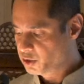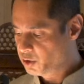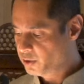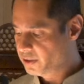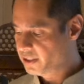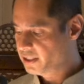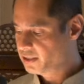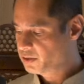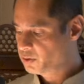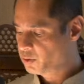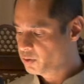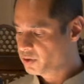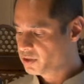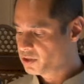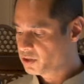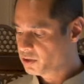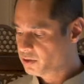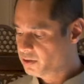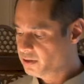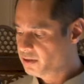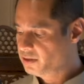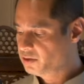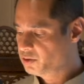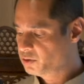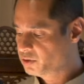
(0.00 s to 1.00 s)
the yearning to
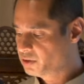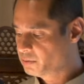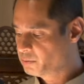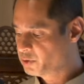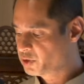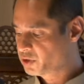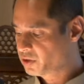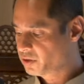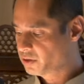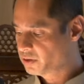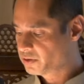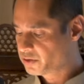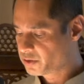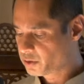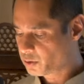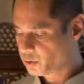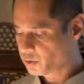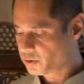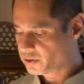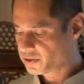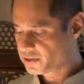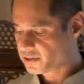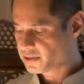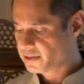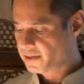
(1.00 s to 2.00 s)
return to the maternal
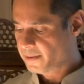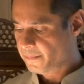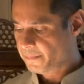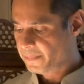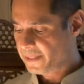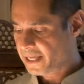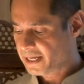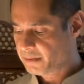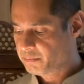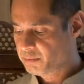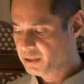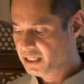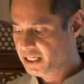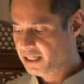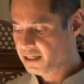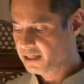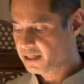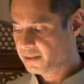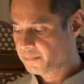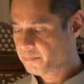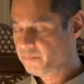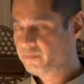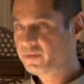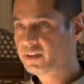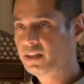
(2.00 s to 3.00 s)
source and
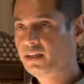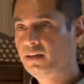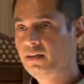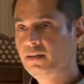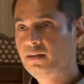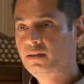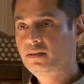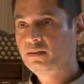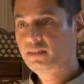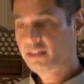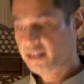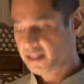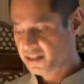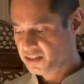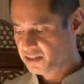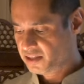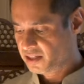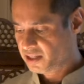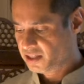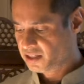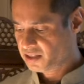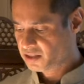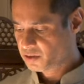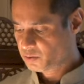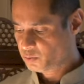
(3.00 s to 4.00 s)
beginning,
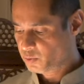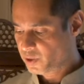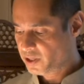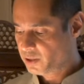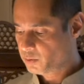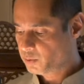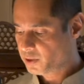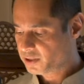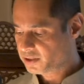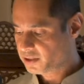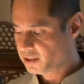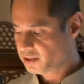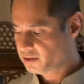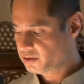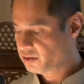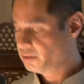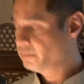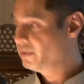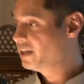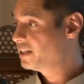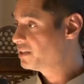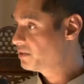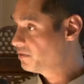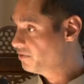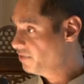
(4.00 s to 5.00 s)
cases where watan
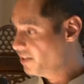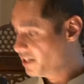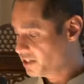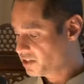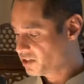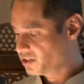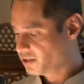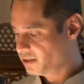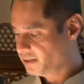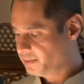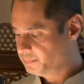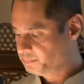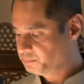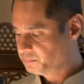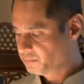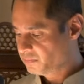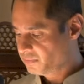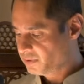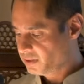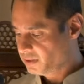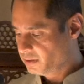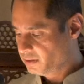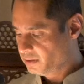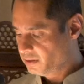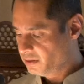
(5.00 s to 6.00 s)
remains fixed,
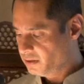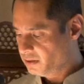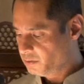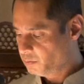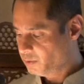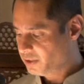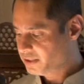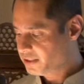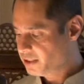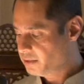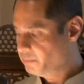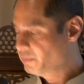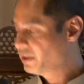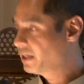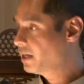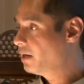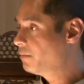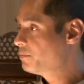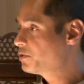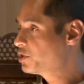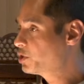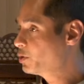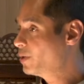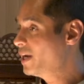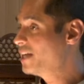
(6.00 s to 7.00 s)
watan
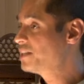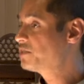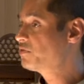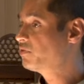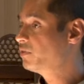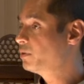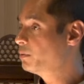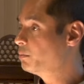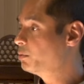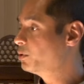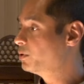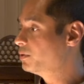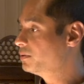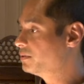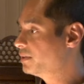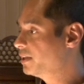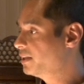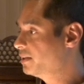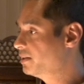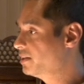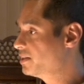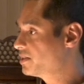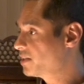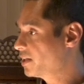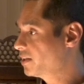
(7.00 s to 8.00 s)
becomes transferable
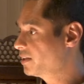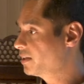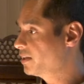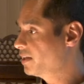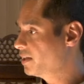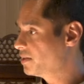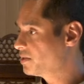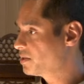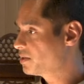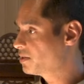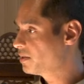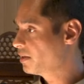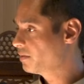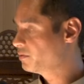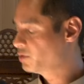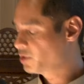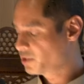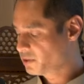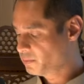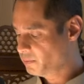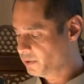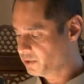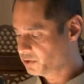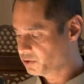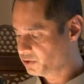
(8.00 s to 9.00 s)
in these other cases I've
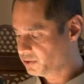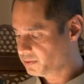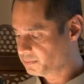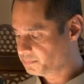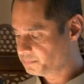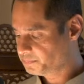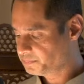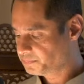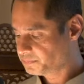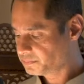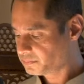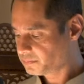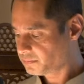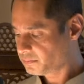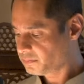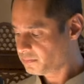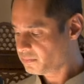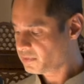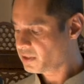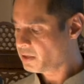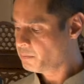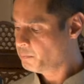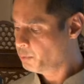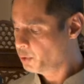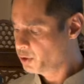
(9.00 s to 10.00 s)
just mentioned.
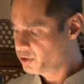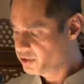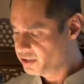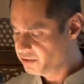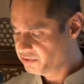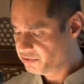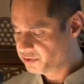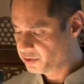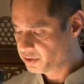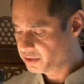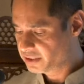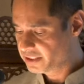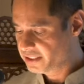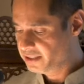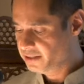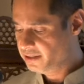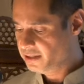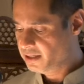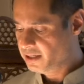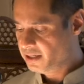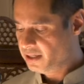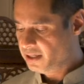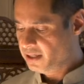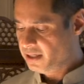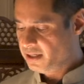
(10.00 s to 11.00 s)
Put differently,
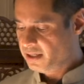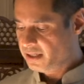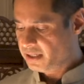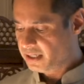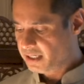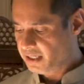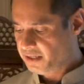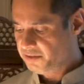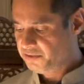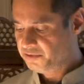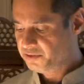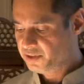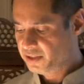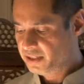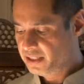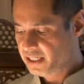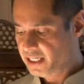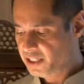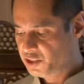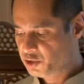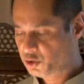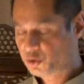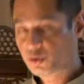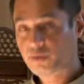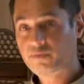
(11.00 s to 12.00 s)
if the
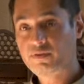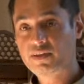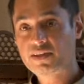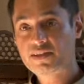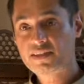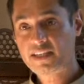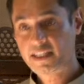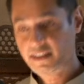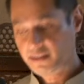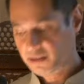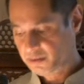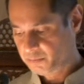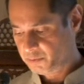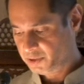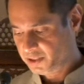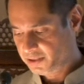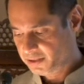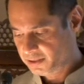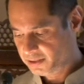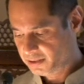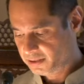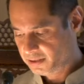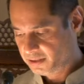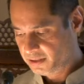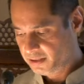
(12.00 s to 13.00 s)
nature of the
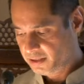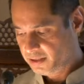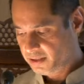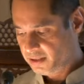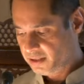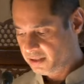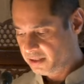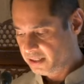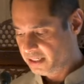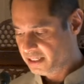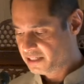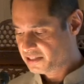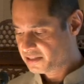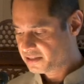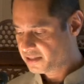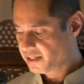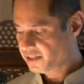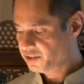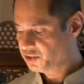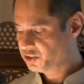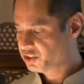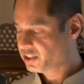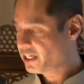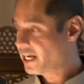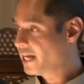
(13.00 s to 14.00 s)
sentiment is
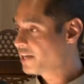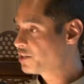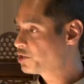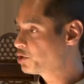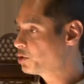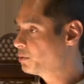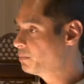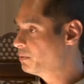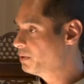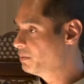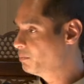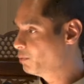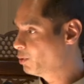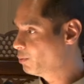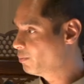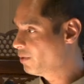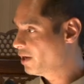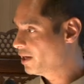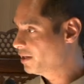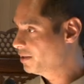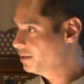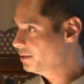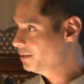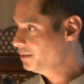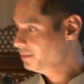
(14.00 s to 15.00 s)
such as to be
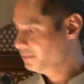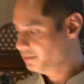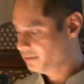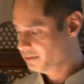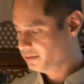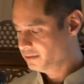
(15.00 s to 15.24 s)
mobile,